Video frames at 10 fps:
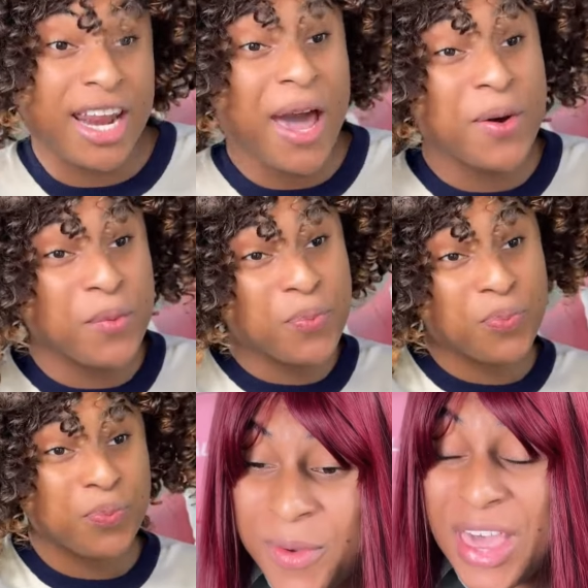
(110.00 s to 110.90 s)
it out.
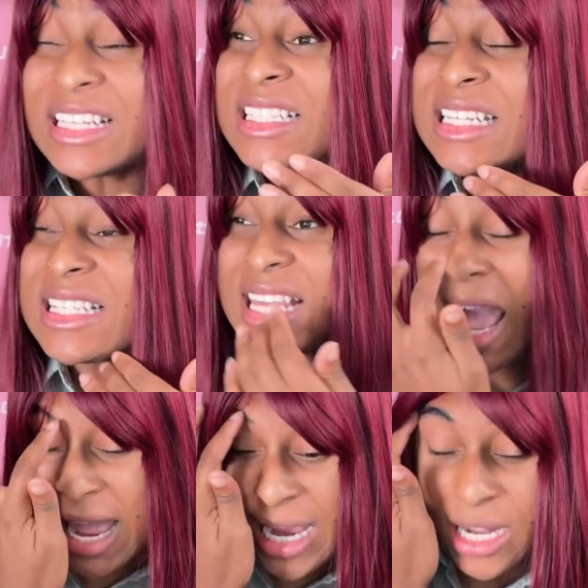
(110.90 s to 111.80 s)
That's
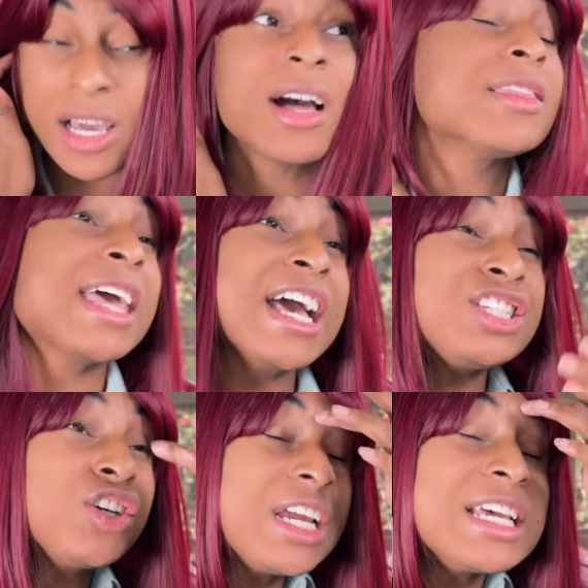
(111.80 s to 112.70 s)
insane! The
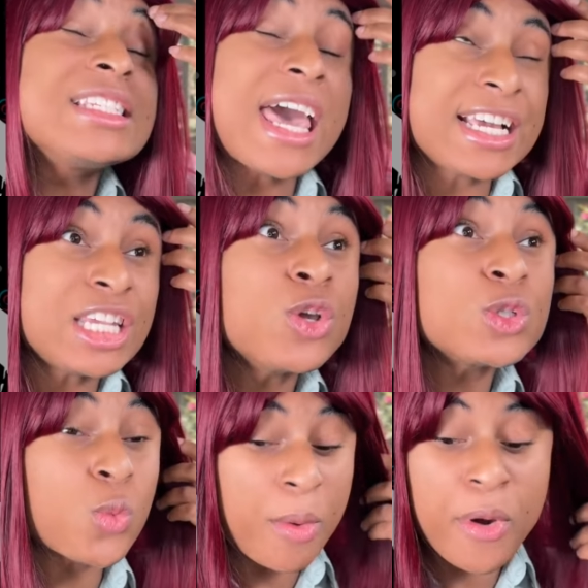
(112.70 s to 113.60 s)
answer is x
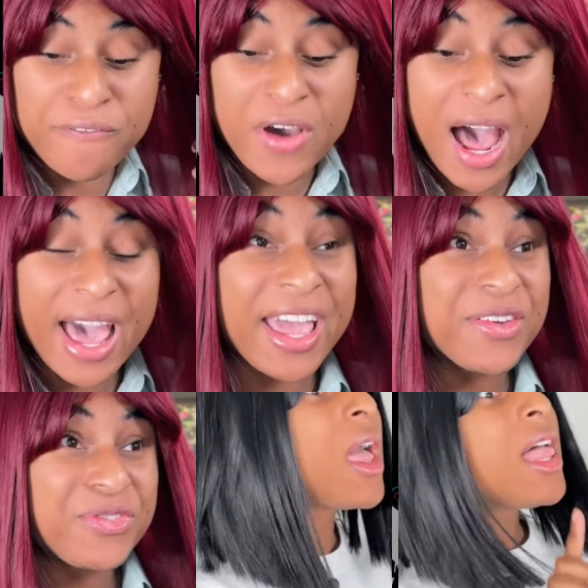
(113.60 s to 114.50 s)
equals
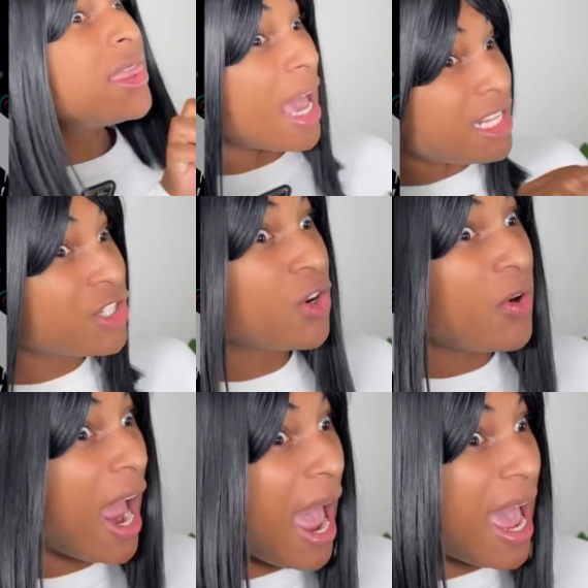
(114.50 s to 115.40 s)
1.5. That's
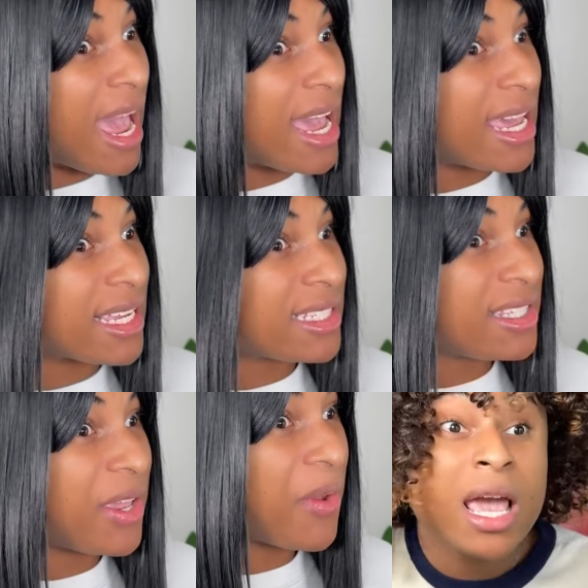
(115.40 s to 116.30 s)
correct!
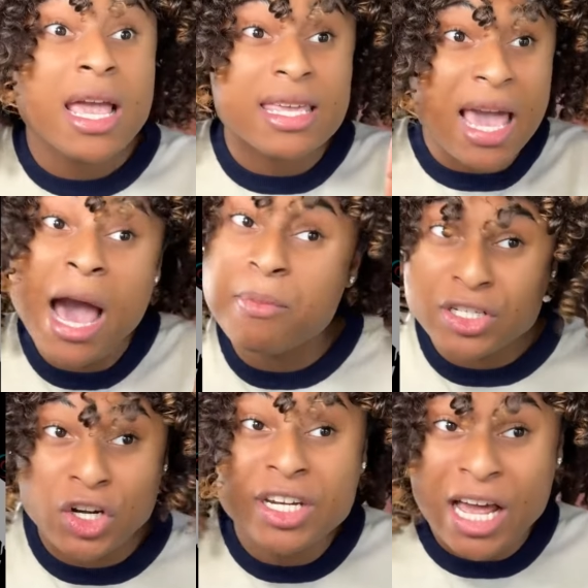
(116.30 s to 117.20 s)
Yeah, be
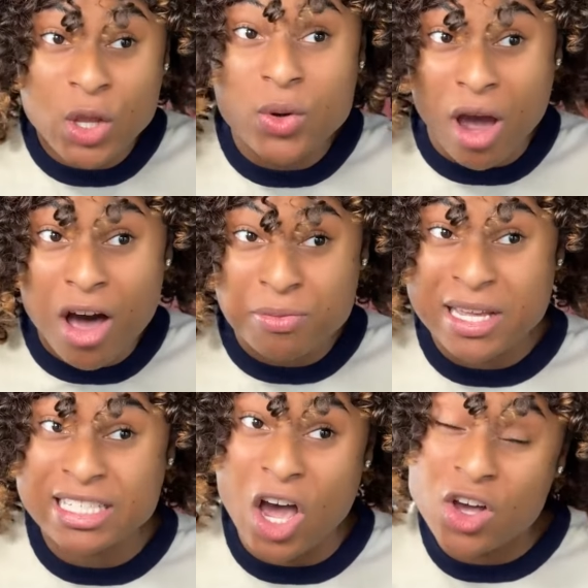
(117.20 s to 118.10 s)
sure to download Gauth
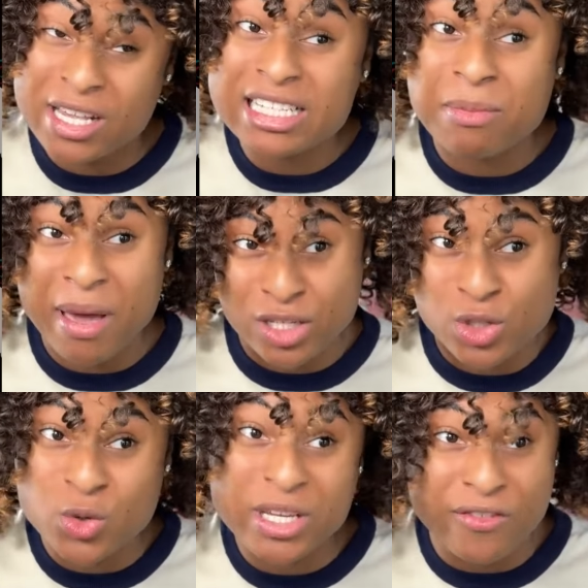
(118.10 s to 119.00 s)
because it also has a back to
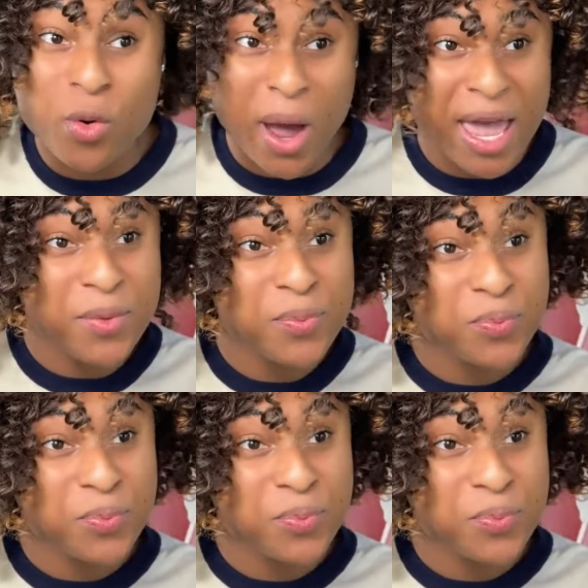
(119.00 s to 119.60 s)
school giveaway.